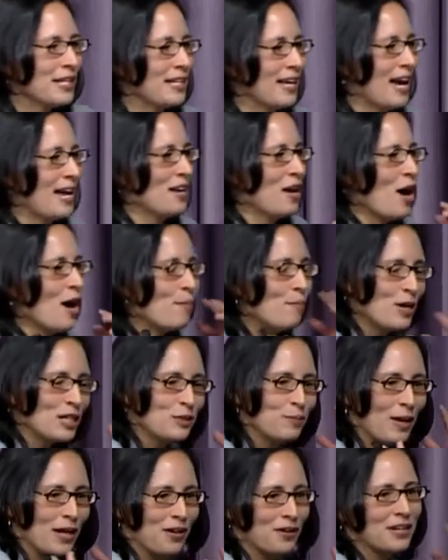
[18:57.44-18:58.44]
get a much
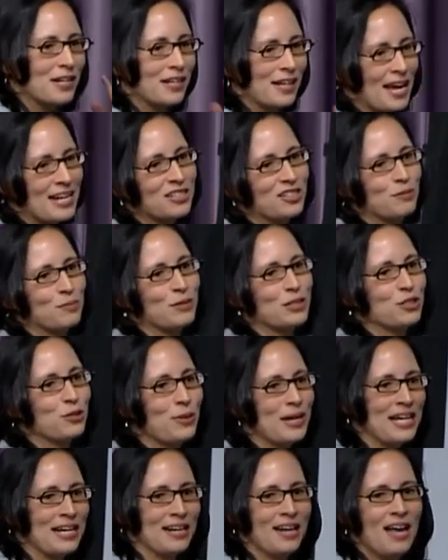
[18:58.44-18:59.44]
better connection
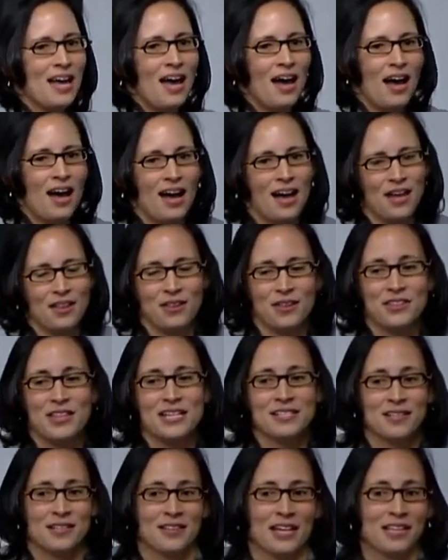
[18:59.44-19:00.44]
between uh, the
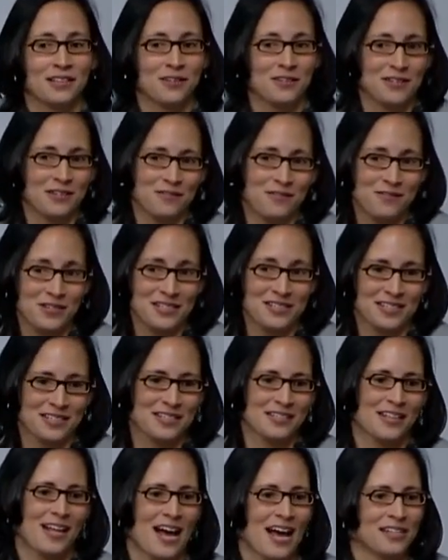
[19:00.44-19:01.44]
things that they learn in physics
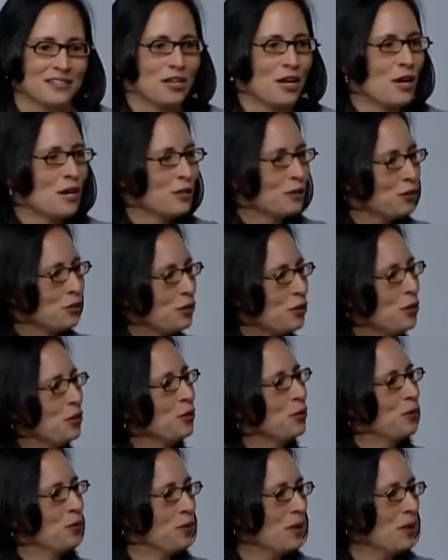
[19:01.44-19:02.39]
class to